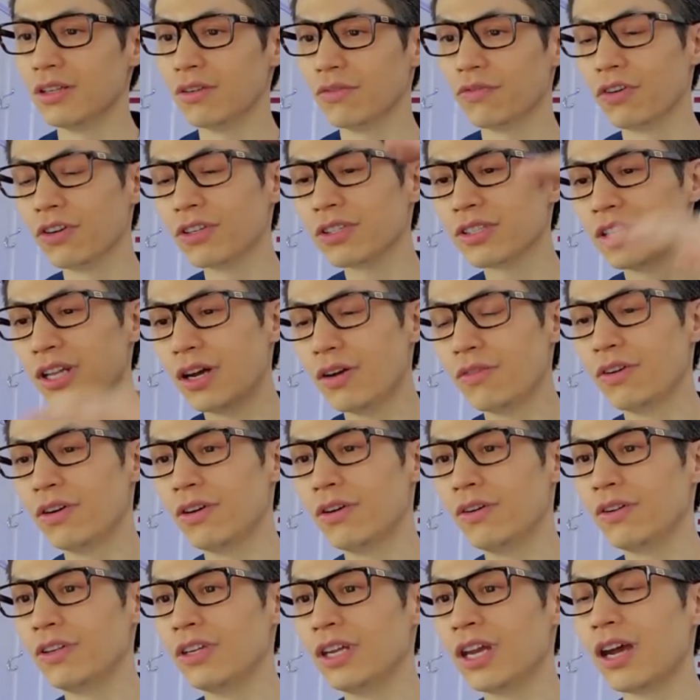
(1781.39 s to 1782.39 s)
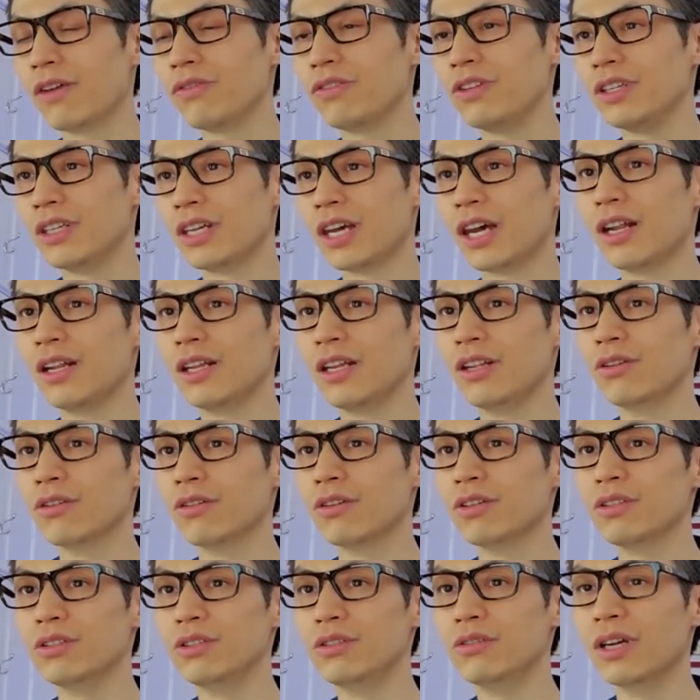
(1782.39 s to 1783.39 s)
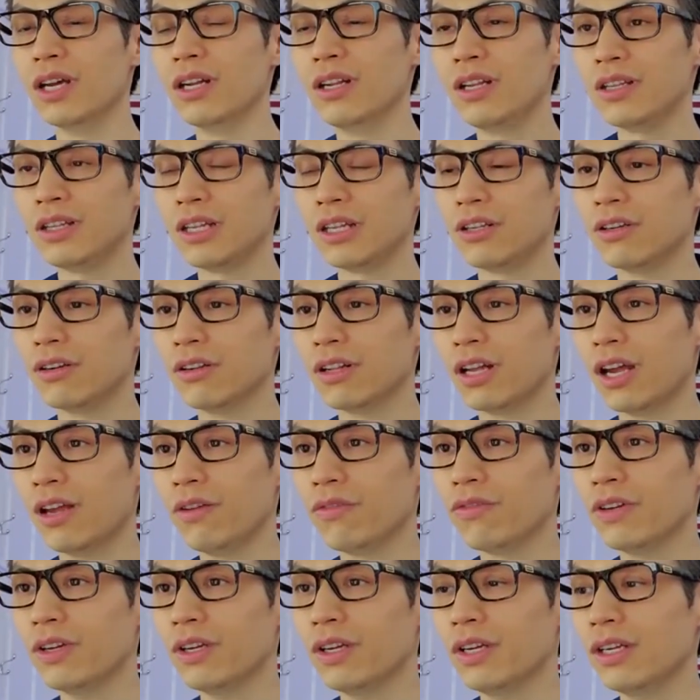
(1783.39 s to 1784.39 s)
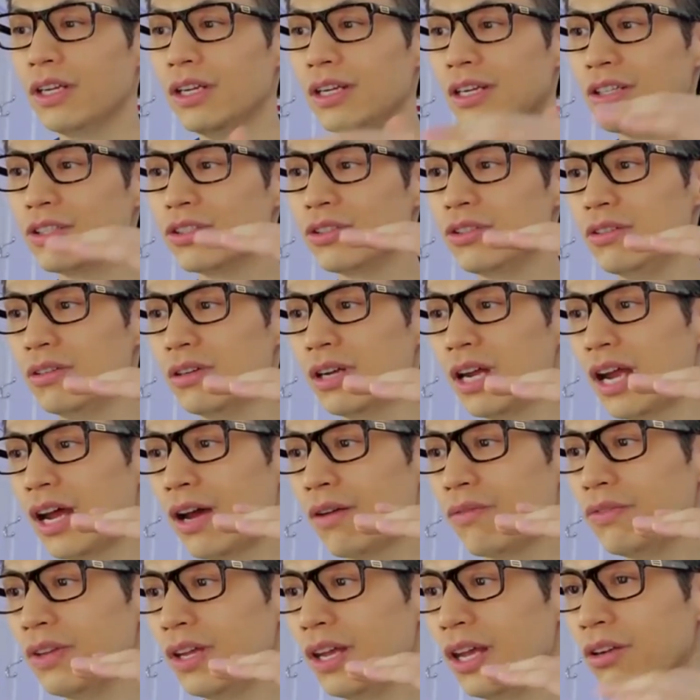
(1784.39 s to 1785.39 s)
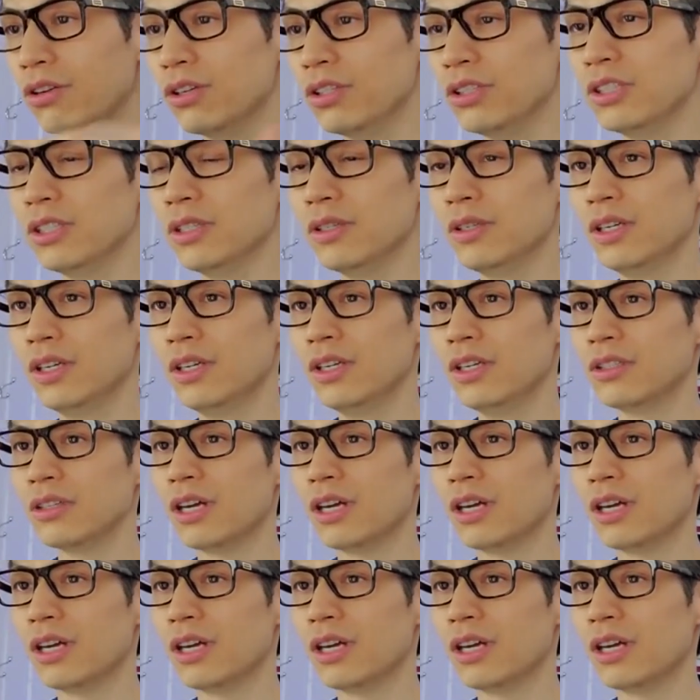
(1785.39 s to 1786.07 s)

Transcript: and the first level you have to get in order to do anything in your life is to have energy.